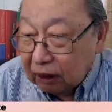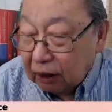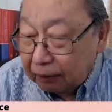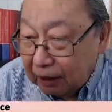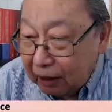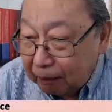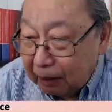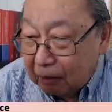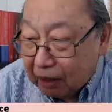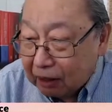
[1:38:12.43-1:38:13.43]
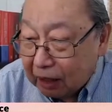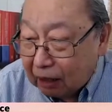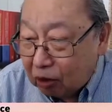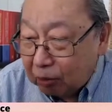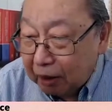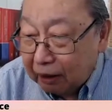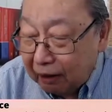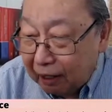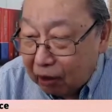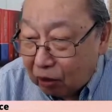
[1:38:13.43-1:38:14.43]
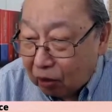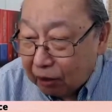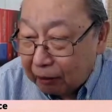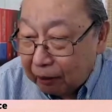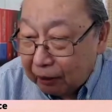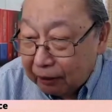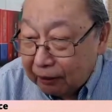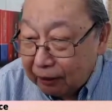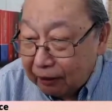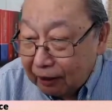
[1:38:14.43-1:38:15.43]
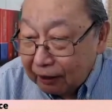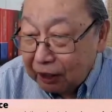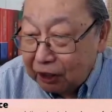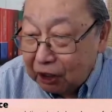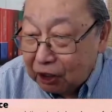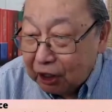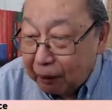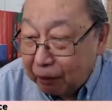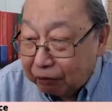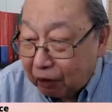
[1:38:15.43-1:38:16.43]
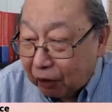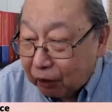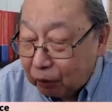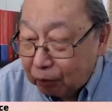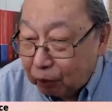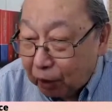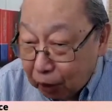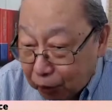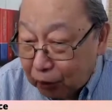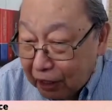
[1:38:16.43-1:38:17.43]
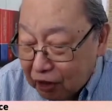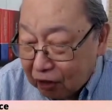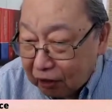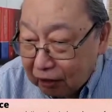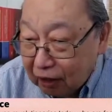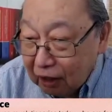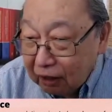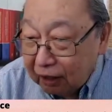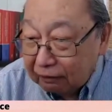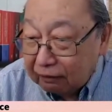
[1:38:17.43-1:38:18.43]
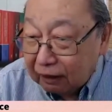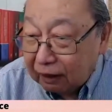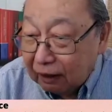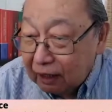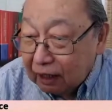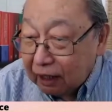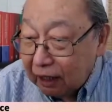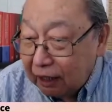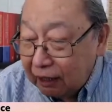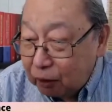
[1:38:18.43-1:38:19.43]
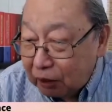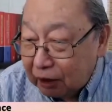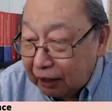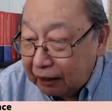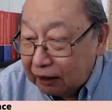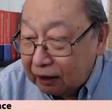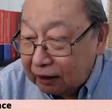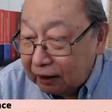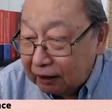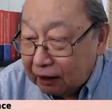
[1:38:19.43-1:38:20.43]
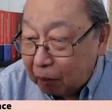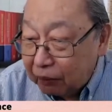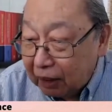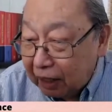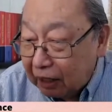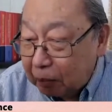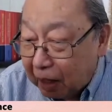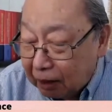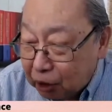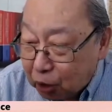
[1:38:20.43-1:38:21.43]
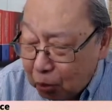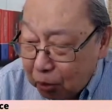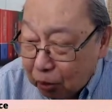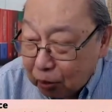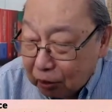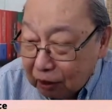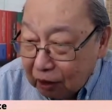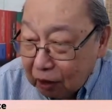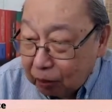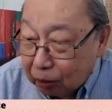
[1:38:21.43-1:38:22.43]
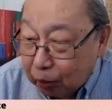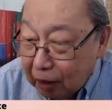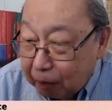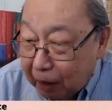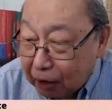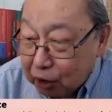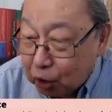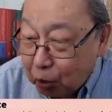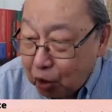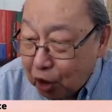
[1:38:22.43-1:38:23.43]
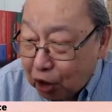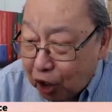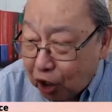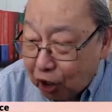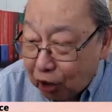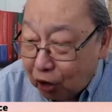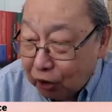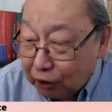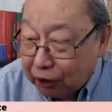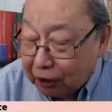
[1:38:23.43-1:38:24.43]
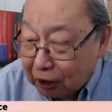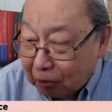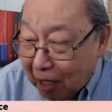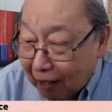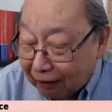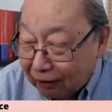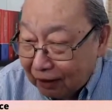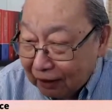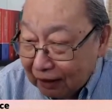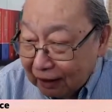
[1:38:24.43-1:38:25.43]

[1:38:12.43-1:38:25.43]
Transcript: even Marx can commit an error, didn't he say before, for a good reason, that he was against the, something like the Paris Commune. But when the Paris Commune occurred, no, he changed his mind, no?